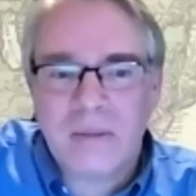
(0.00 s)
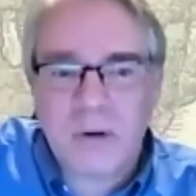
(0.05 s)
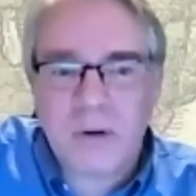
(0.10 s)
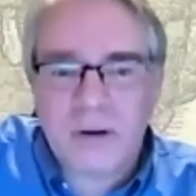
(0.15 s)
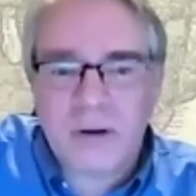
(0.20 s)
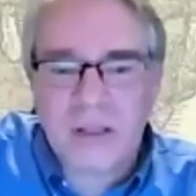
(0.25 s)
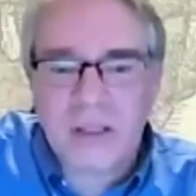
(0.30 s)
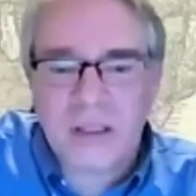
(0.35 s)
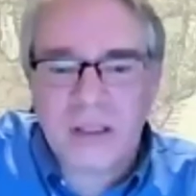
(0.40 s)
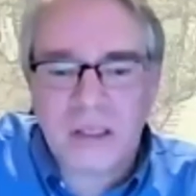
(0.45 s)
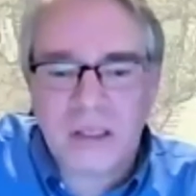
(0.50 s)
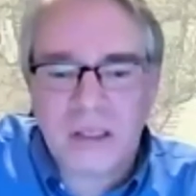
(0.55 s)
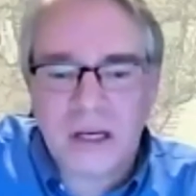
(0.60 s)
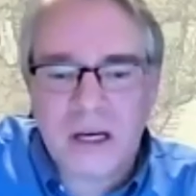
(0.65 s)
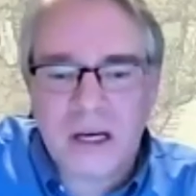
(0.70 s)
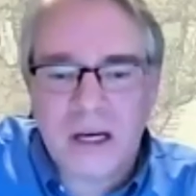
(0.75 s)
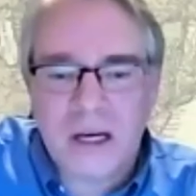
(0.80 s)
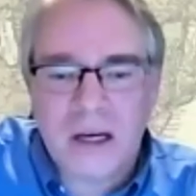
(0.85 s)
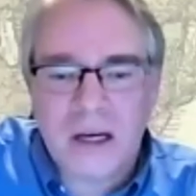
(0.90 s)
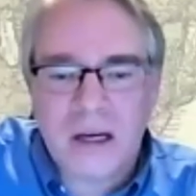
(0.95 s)
a really neat
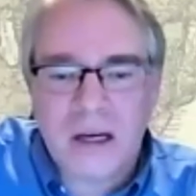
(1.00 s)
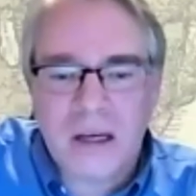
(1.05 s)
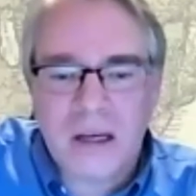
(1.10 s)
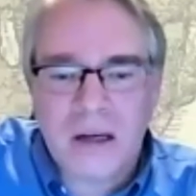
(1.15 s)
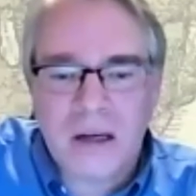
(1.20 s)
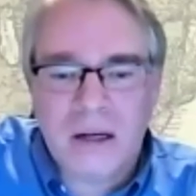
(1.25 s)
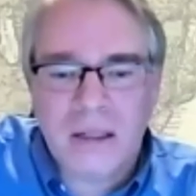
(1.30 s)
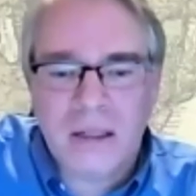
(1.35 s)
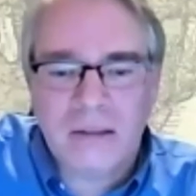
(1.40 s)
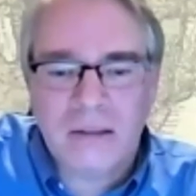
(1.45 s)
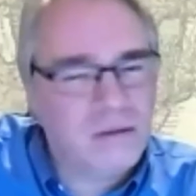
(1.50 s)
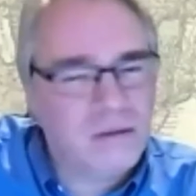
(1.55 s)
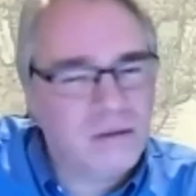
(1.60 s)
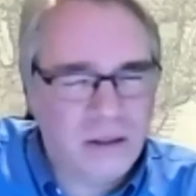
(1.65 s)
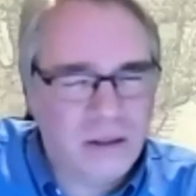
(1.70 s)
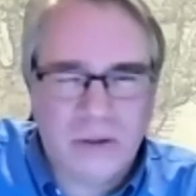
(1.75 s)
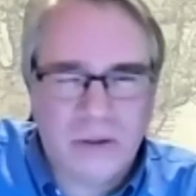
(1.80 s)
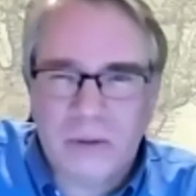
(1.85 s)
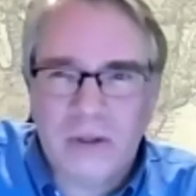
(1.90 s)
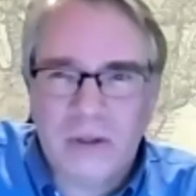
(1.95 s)
experience.
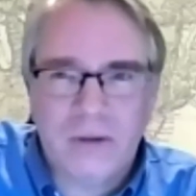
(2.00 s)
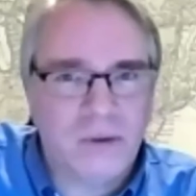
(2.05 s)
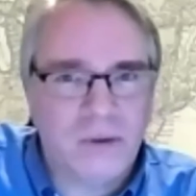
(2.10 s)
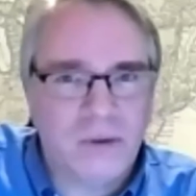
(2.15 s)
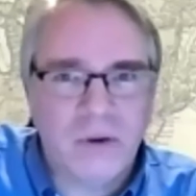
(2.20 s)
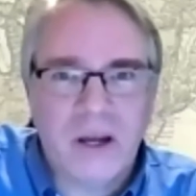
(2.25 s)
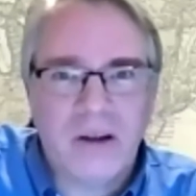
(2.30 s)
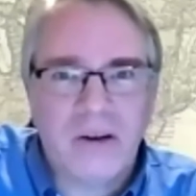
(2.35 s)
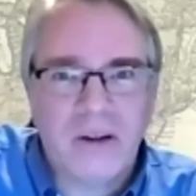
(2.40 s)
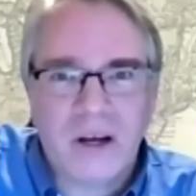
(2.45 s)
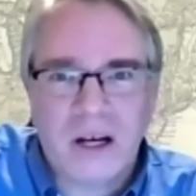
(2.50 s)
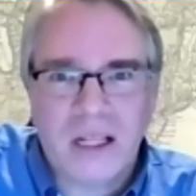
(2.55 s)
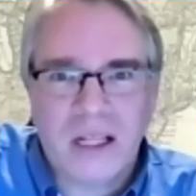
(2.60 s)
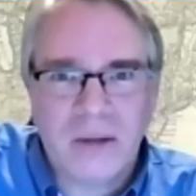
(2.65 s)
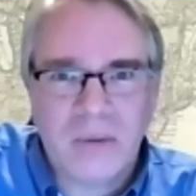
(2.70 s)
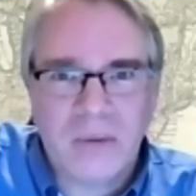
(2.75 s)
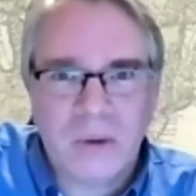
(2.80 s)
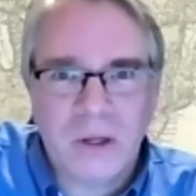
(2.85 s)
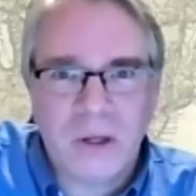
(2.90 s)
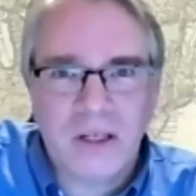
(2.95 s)
I literally
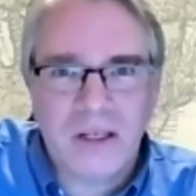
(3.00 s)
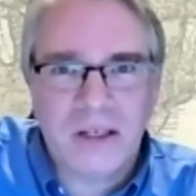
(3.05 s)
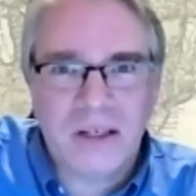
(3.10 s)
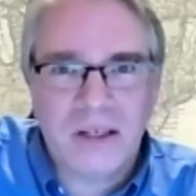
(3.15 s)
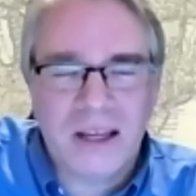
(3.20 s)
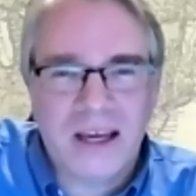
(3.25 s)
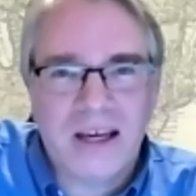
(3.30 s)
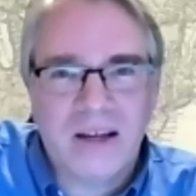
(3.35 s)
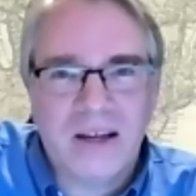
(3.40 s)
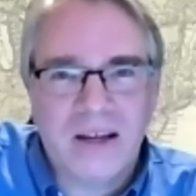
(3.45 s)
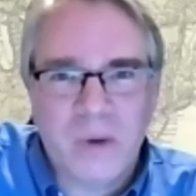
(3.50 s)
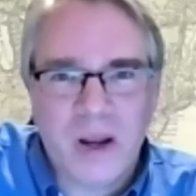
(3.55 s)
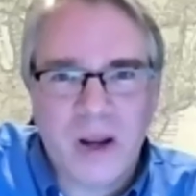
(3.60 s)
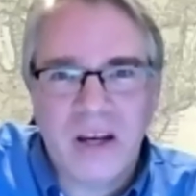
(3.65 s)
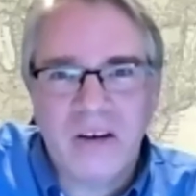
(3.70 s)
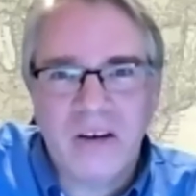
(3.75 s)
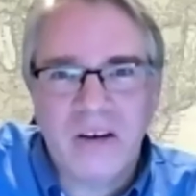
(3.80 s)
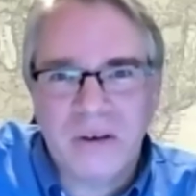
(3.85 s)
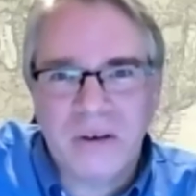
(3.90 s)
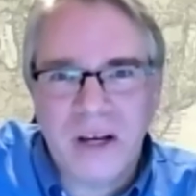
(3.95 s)
flew down to Hollywood
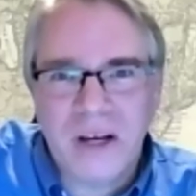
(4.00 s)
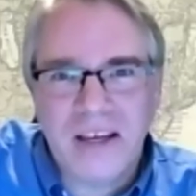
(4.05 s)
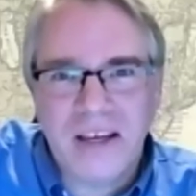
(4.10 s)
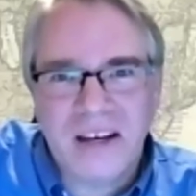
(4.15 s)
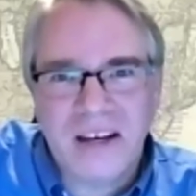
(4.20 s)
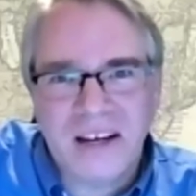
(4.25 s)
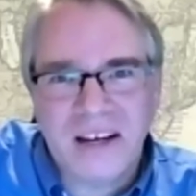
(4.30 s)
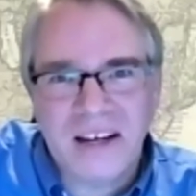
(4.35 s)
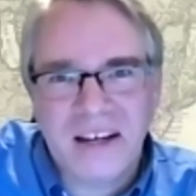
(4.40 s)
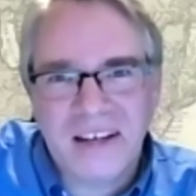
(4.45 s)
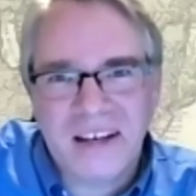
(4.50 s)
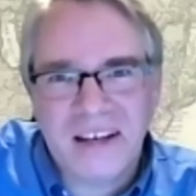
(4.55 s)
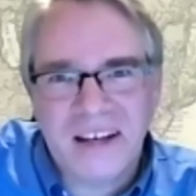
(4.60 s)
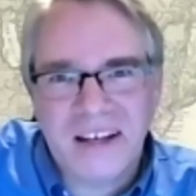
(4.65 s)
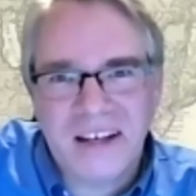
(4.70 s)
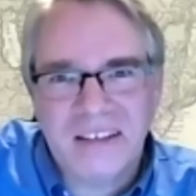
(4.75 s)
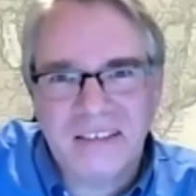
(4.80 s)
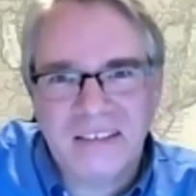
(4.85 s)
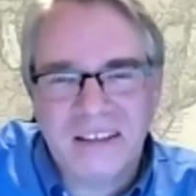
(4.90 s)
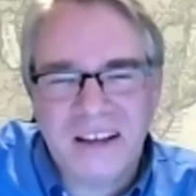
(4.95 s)
and went into
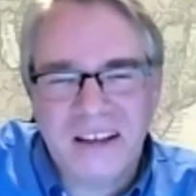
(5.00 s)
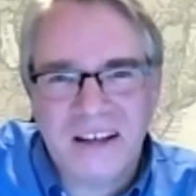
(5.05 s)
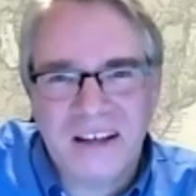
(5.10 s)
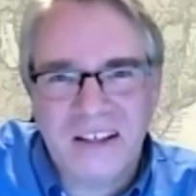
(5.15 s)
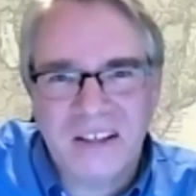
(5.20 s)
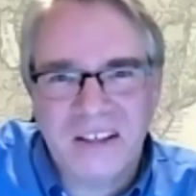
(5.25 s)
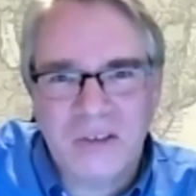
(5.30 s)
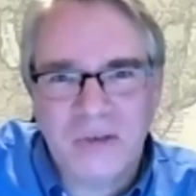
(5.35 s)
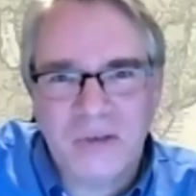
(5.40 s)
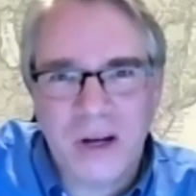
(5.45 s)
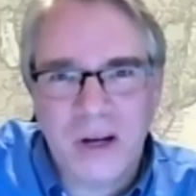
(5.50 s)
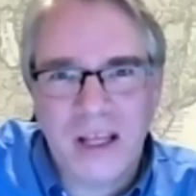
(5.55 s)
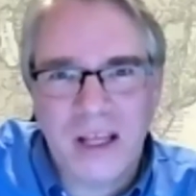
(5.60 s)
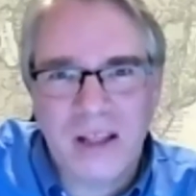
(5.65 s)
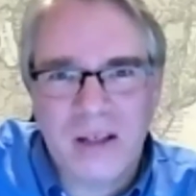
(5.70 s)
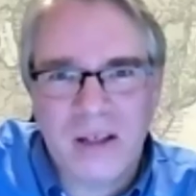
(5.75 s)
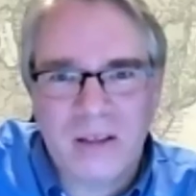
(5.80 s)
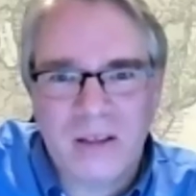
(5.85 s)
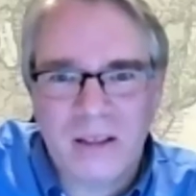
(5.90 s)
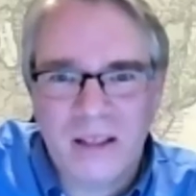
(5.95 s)

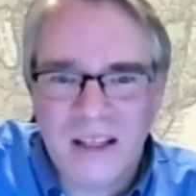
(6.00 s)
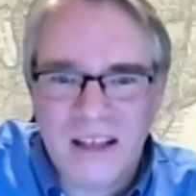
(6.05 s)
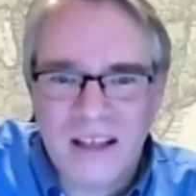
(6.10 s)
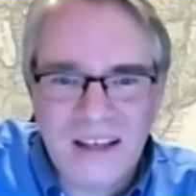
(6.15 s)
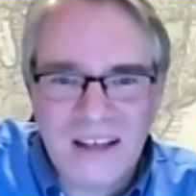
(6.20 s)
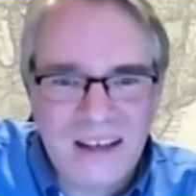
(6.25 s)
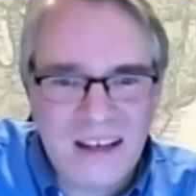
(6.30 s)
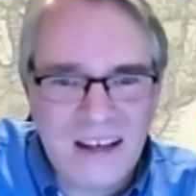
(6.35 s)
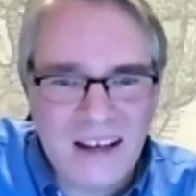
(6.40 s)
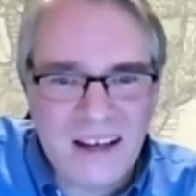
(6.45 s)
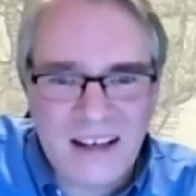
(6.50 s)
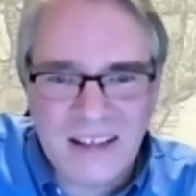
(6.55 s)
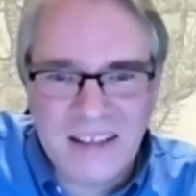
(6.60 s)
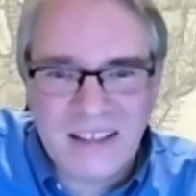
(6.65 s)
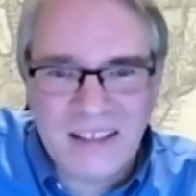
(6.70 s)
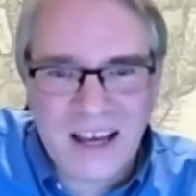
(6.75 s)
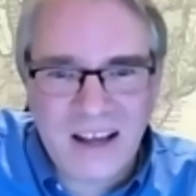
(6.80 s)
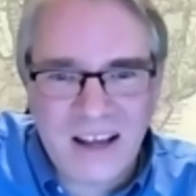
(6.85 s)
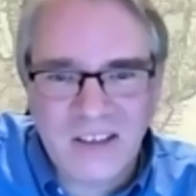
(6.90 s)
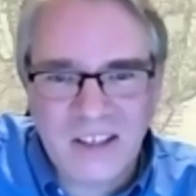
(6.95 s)
a gritty little
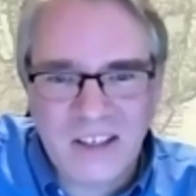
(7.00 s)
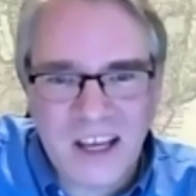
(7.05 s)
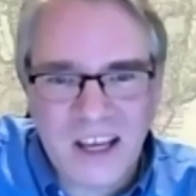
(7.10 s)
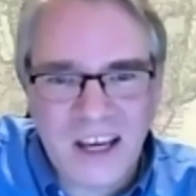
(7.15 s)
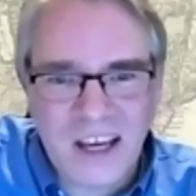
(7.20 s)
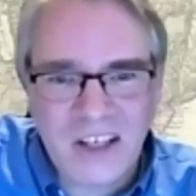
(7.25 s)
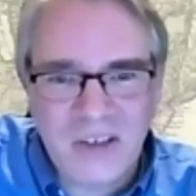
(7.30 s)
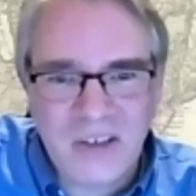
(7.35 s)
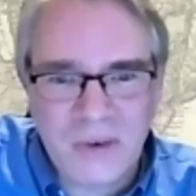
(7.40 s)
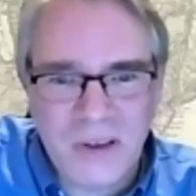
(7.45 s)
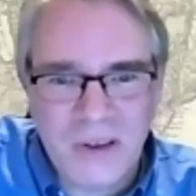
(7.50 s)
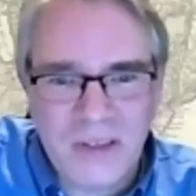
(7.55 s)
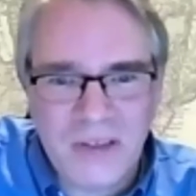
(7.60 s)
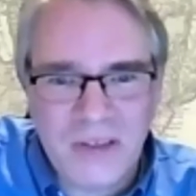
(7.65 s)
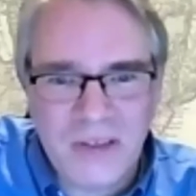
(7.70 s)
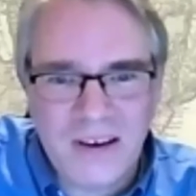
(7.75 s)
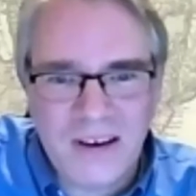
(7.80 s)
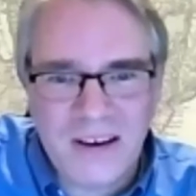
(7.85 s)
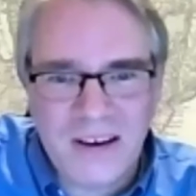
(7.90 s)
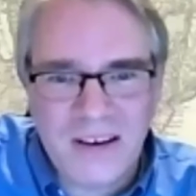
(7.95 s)
sound
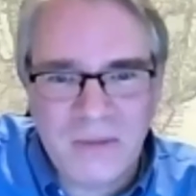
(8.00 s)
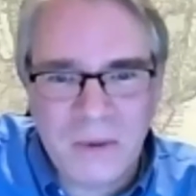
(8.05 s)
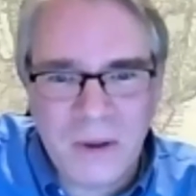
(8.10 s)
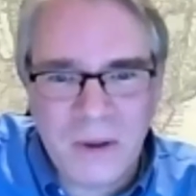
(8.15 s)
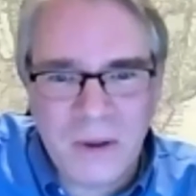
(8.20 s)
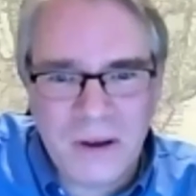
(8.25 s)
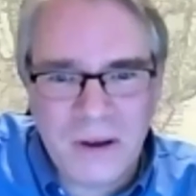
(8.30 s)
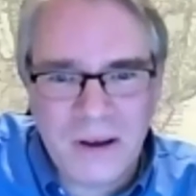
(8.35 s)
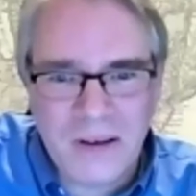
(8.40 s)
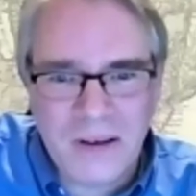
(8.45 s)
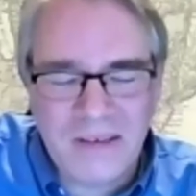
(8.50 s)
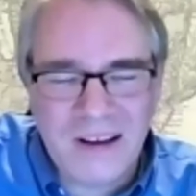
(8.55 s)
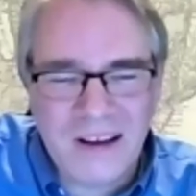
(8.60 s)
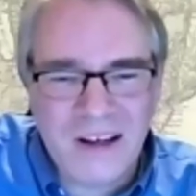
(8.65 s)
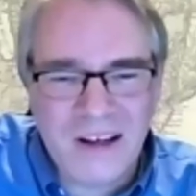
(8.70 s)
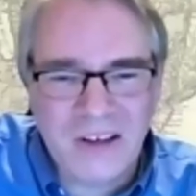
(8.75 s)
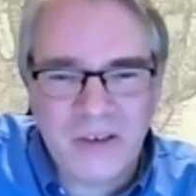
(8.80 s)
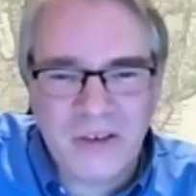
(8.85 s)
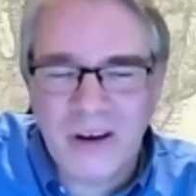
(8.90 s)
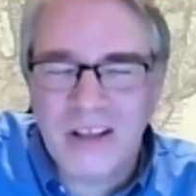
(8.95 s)
stage with
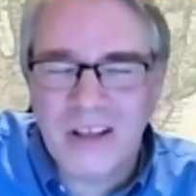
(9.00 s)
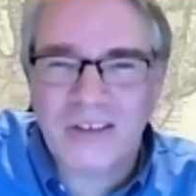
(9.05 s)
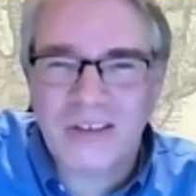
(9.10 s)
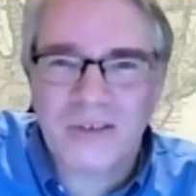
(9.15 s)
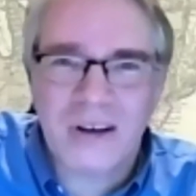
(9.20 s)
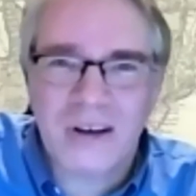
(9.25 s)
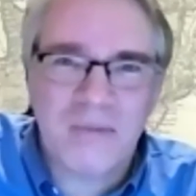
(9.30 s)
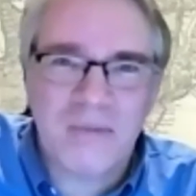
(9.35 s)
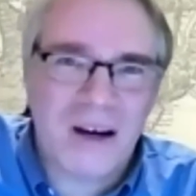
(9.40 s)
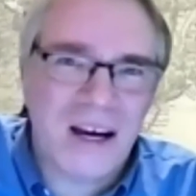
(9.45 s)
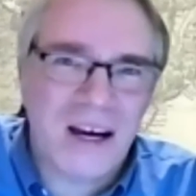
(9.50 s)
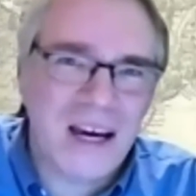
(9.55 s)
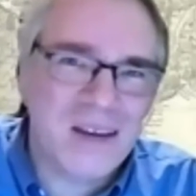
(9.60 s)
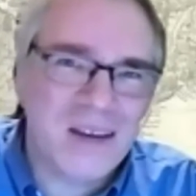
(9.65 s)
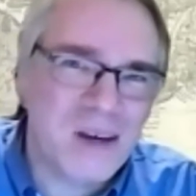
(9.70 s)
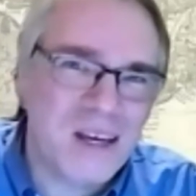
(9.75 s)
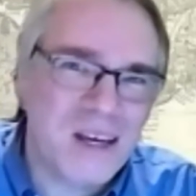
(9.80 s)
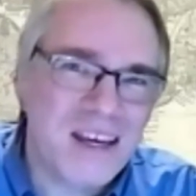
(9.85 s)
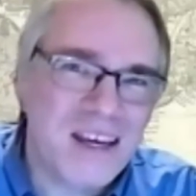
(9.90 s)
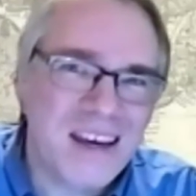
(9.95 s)
a
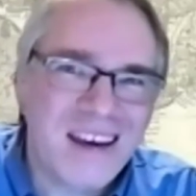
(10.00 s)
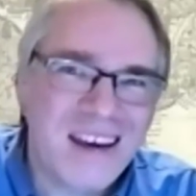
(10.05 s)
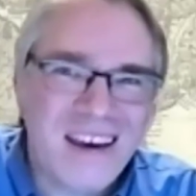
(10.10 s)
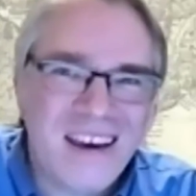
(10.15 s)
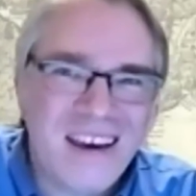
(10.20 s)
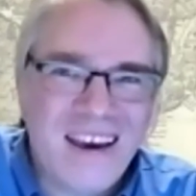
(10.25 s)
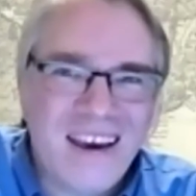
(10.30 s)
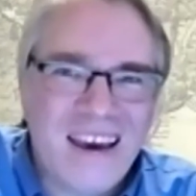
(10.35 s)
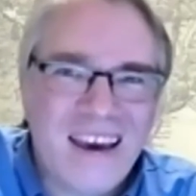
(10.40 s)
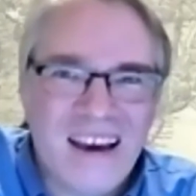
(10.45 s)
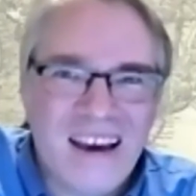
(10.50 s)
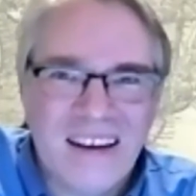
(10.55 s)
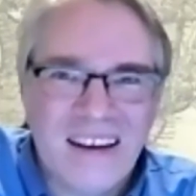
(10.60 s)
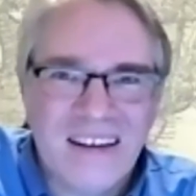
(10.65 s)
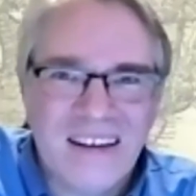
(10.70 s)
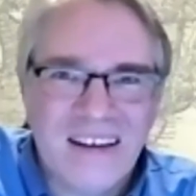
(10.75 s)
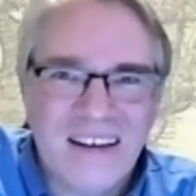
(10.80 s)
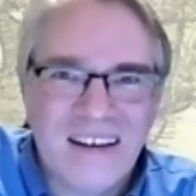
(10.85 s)
green screen behind me,